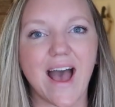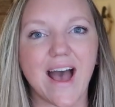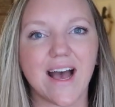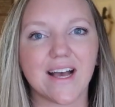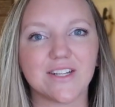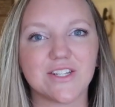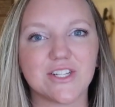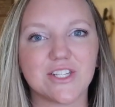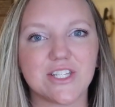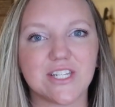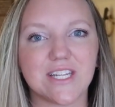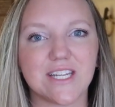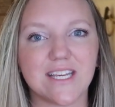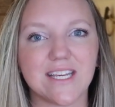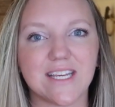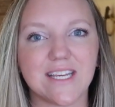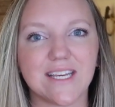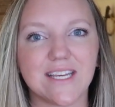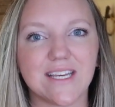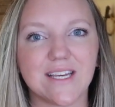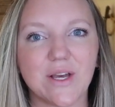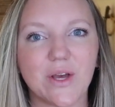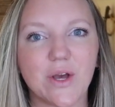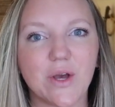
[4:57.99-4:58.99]
as
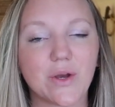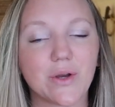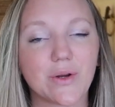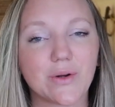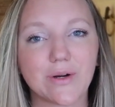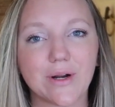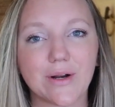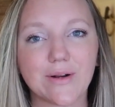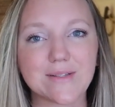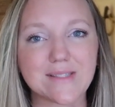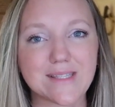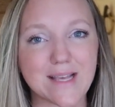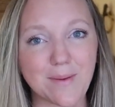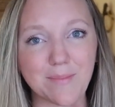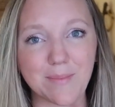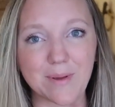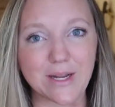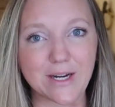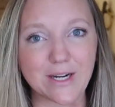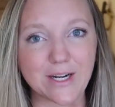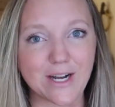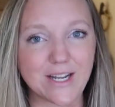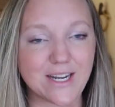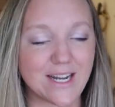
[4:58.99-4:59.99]
she grows up
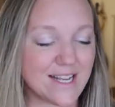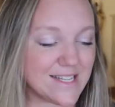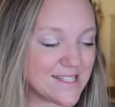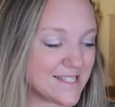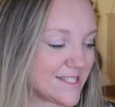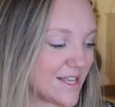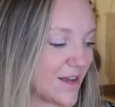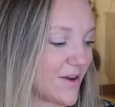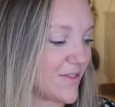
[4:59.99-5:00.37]
here on us.